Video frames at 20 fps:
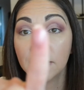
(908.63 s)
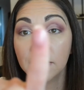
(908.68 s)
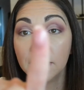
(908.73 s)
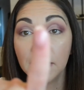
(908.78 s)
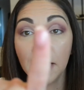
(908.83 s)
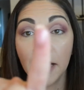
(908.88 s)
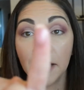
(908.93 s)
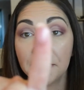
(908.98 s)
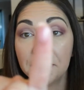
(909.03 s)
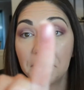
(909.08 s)

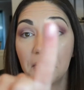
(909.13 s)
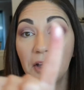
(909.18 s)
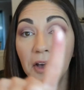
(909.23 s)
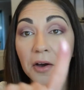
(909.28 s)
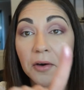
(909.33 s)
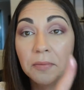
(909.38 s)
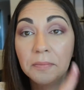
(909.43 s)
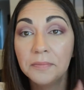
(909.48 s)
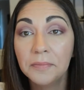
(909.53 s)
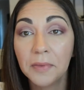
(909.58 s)
Yeah,
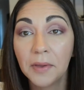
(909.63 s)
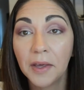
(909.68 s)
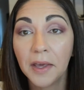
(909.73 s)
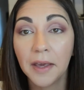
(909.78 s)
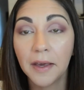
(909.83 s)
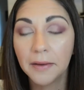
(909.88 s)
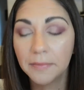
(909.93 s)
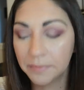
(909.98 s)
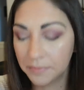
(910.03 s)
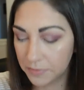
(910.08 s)
no, you
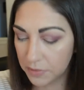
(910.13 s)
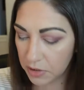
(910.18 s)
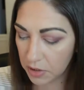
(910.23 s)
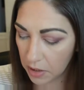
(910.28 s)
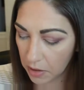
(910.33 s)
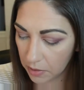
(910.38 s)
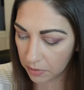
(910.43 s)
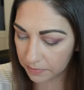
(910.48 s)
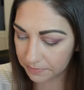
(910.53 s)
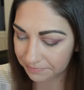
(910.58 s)
can't.
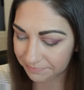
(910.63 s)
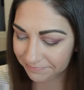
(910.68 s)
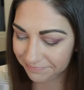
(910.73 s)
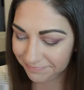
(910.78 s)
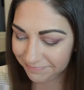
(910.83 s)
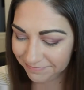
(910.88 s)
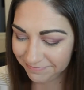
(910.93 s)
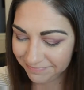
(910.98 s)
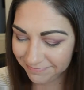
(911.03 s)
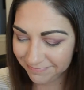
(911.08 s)
So
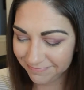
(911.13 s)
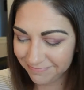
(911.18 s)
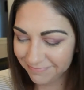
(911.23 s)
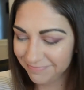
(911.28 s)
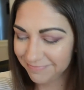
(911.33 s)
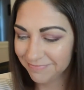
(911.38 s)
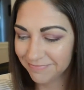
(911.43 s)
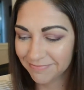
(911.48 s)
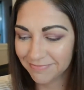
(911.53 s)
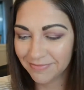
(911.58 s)

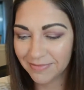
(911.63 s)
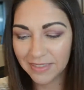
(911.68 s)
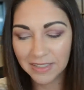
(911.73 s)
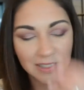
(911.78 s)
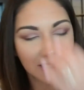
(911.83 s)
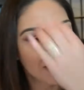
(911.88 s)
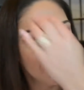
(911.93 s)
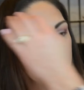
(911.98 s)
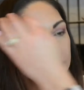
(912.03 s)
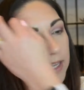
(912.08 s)

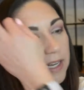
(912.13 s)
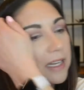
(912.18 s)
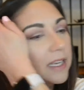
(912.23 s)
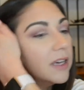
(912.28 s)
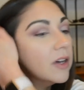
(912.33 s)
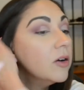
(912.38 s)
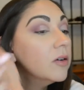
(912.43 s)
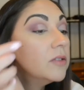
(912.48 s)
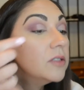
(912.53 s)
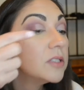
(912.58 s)

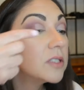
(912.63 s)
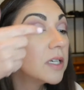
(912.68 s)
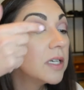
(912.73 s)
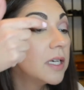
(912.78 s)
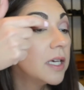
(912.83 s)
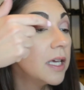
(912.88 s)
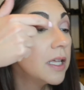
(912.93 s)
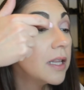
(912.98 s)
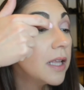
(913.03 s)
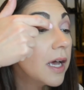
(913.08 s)
anyhow, just
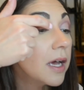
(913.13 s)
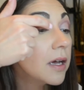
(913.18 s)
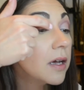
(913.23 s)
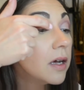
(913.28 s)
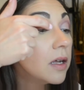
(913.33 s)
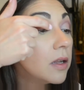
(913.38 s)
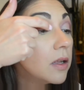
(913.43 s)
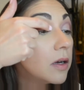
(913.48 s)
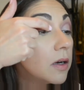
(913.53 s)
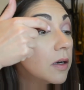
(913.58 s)
gonna get that
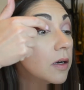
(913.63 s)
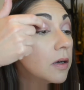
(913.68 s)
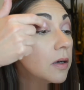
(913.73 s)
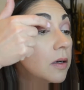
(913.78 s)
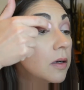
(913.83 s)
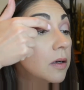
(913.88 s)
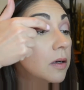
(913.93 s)
color